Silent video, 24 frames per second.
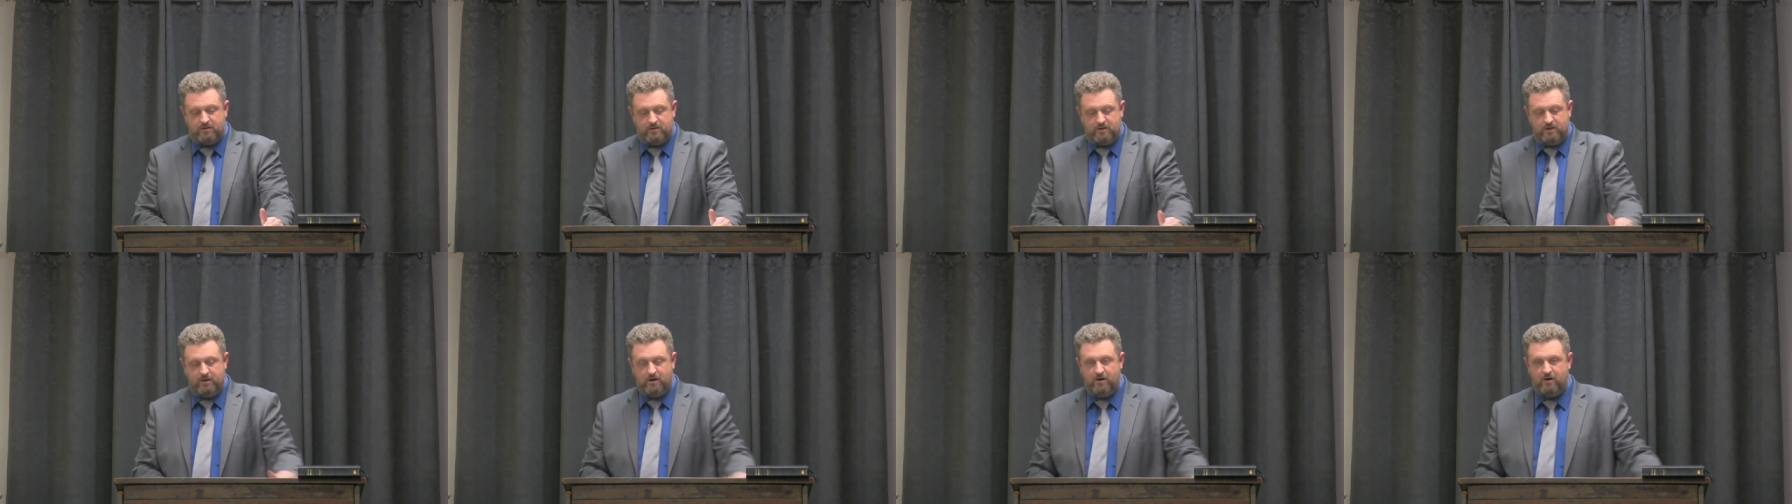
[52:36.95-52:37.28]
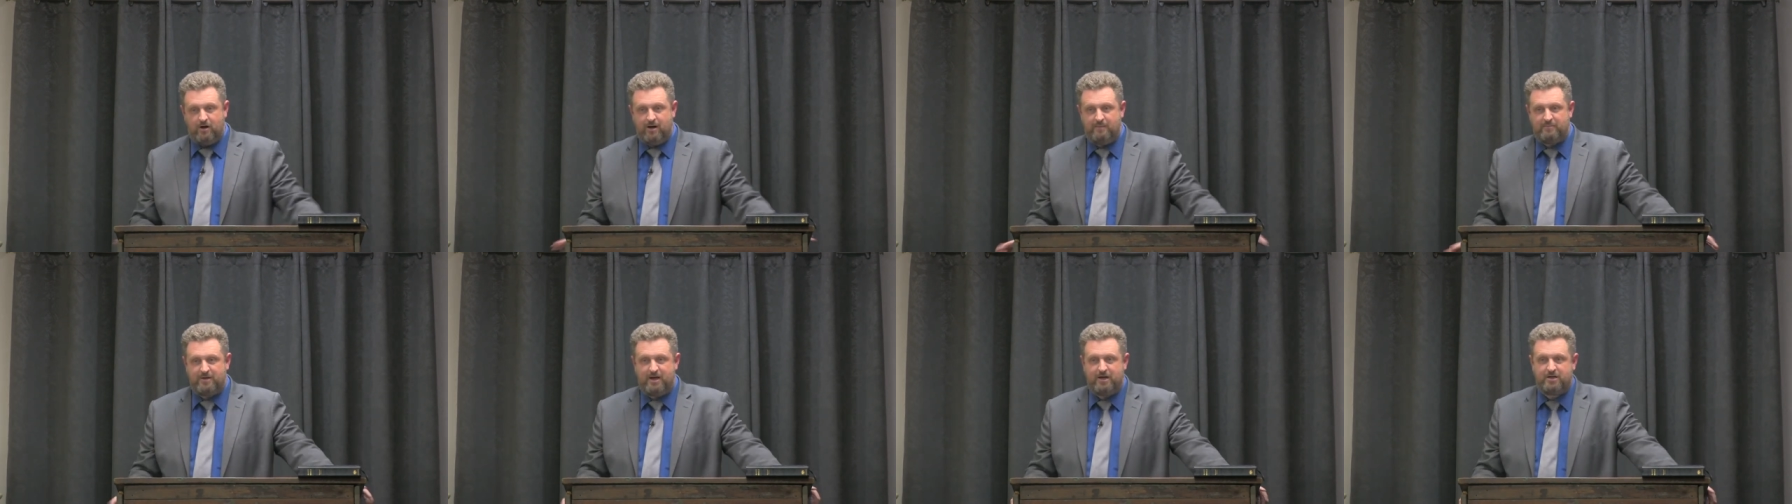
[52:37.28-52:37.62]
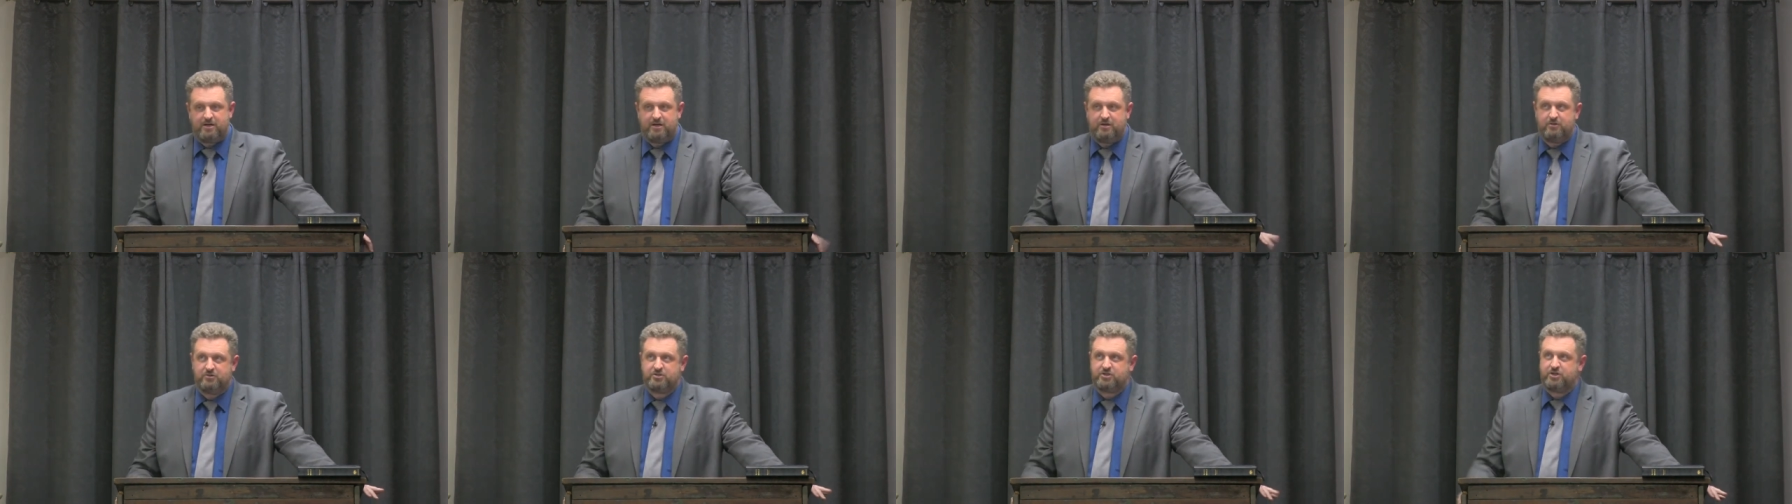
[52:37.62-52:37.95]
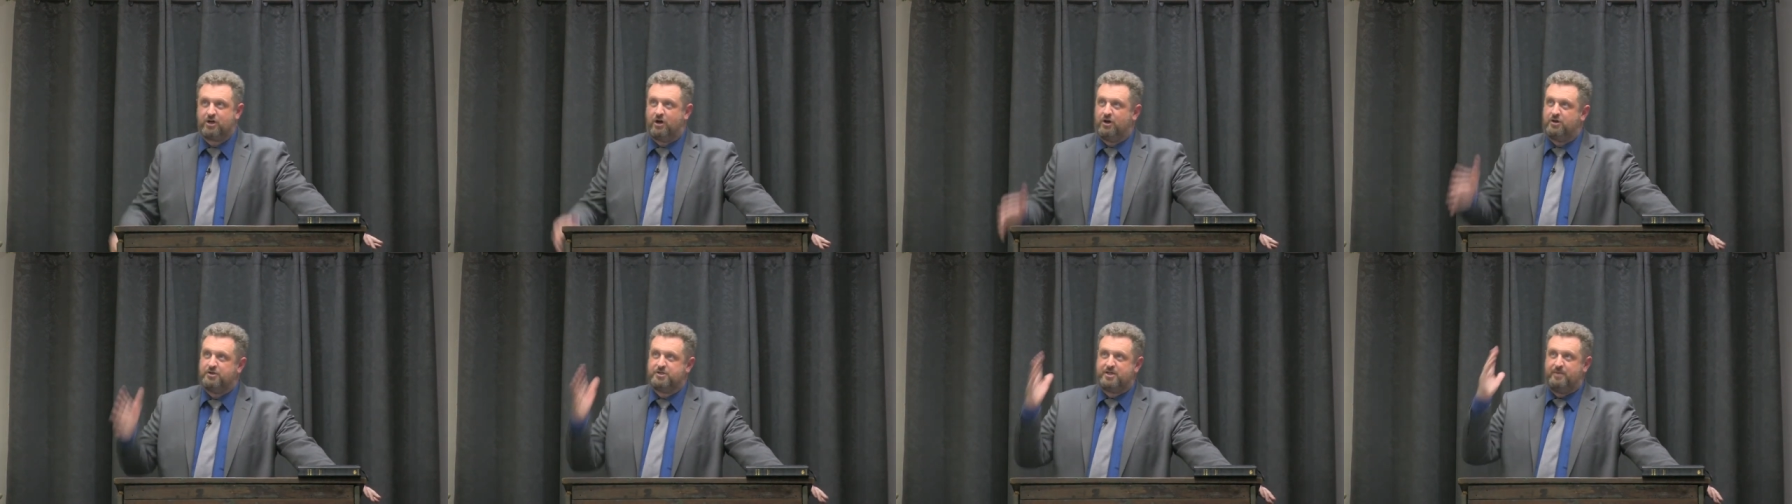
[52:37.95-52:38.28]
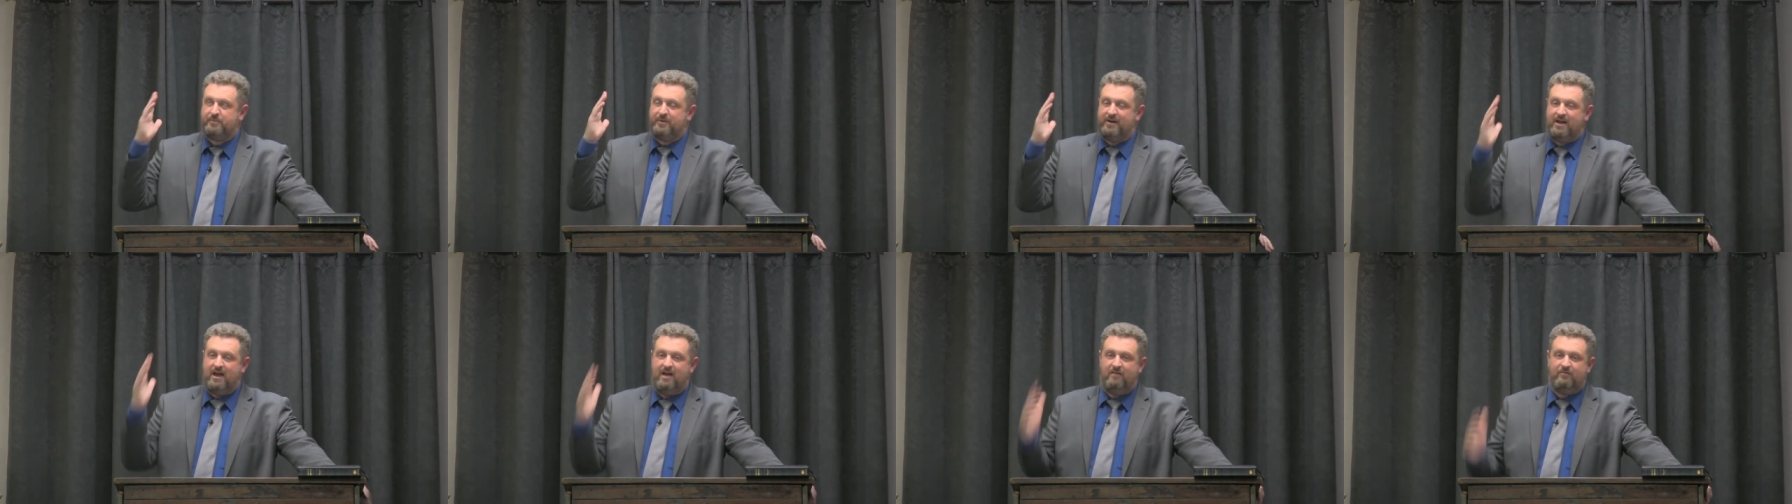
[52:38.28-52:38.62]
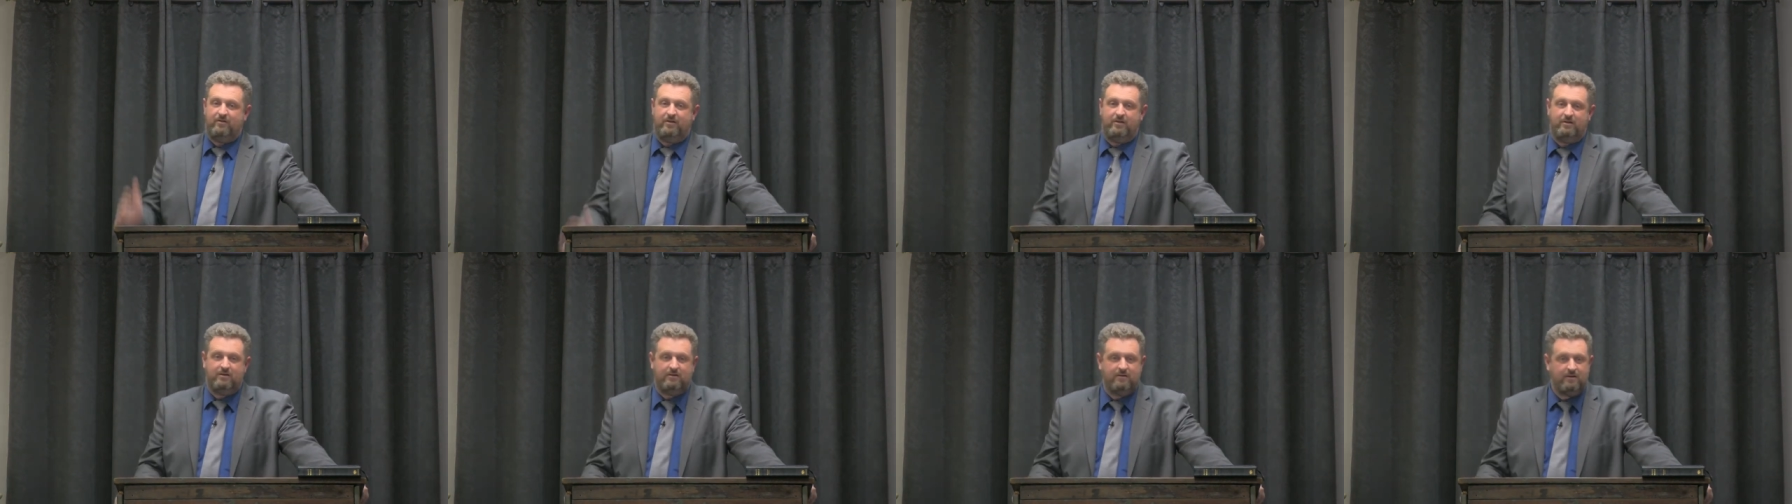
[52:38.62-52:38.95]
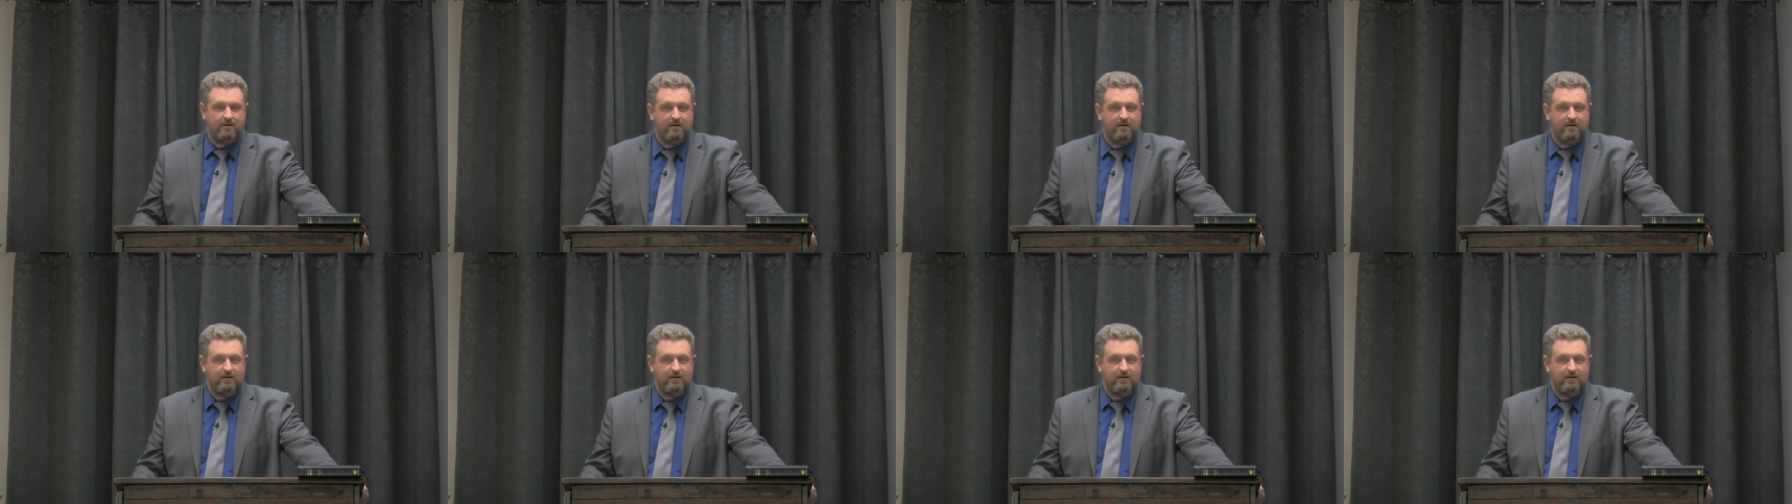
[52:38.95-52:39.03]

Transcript: You know, I'm not, you know, Saul's up in heaven.